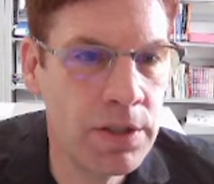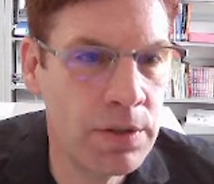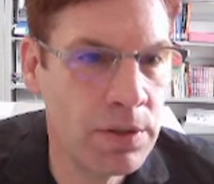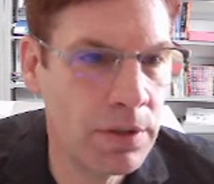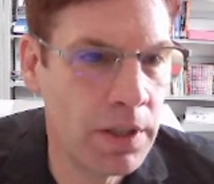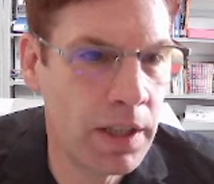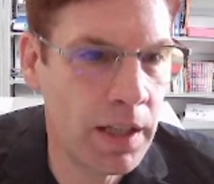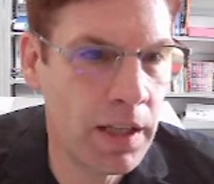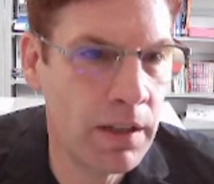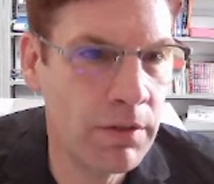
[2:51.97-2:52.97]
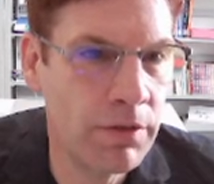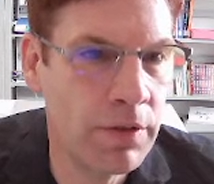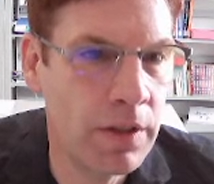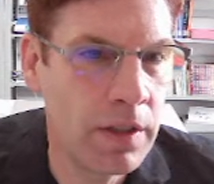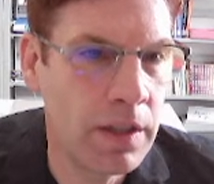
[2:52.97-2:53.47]
you should have
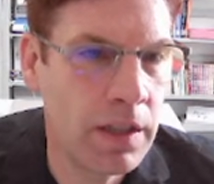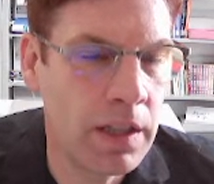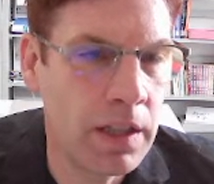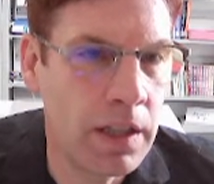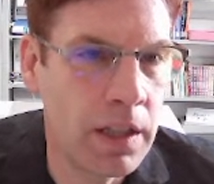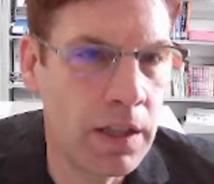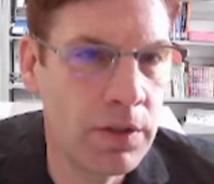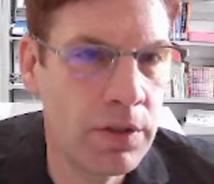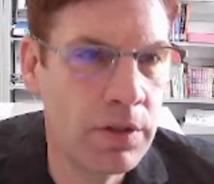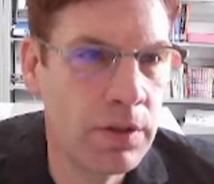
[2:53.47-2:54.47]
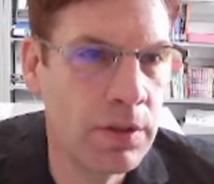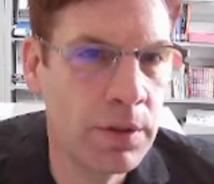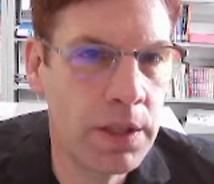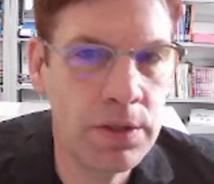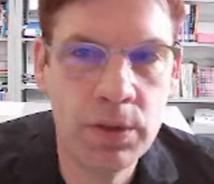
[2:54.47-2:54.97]
two
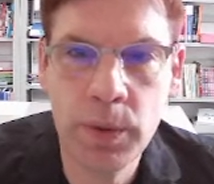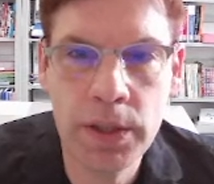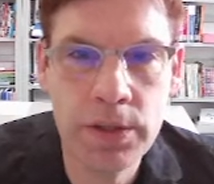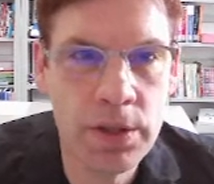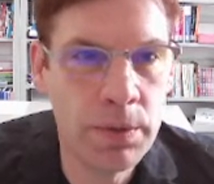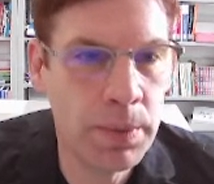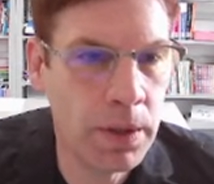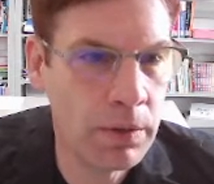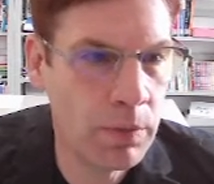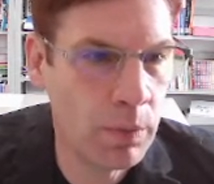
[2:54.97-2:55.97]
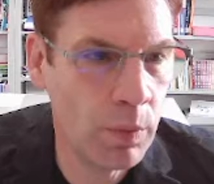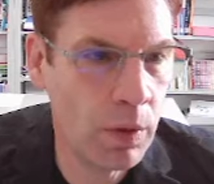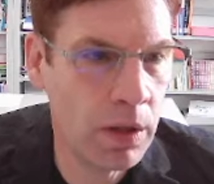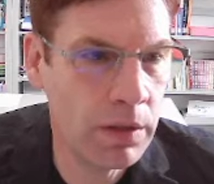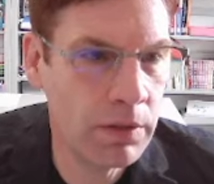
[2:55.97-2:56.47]
additional windows open.
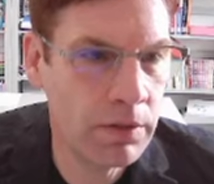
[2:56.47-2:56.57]
One,